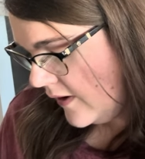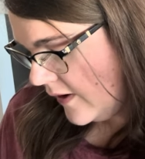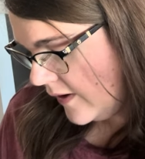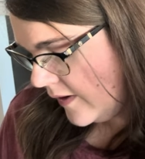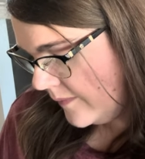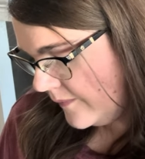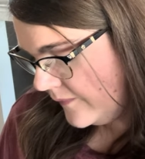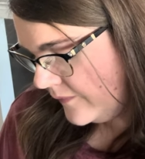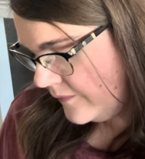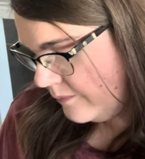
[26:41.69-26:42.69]
Um,
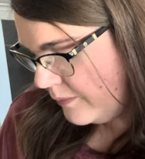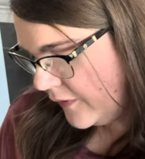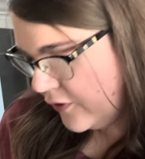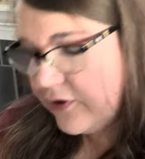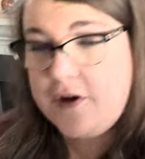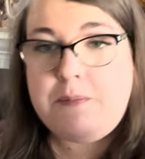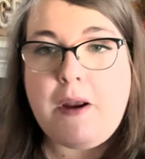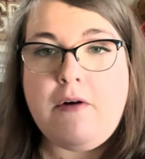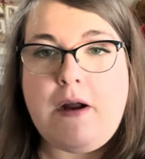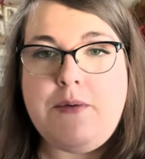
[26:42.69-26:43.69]
but the crisp
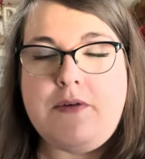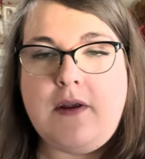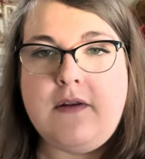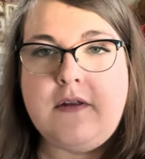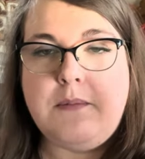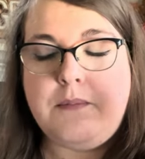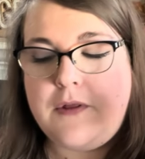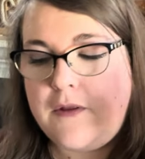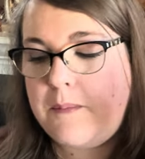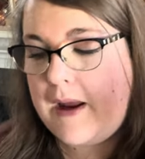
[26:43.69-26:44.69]
air, I would say, is the,
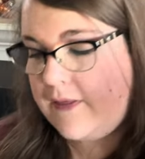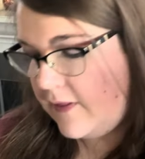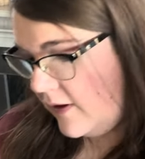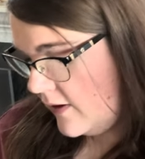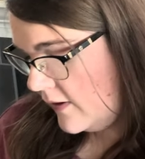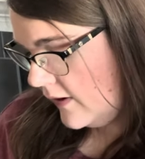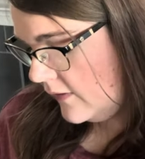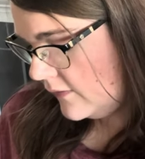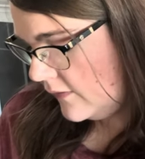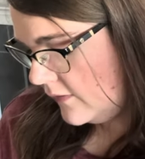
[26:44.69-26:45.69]
the main thing I get.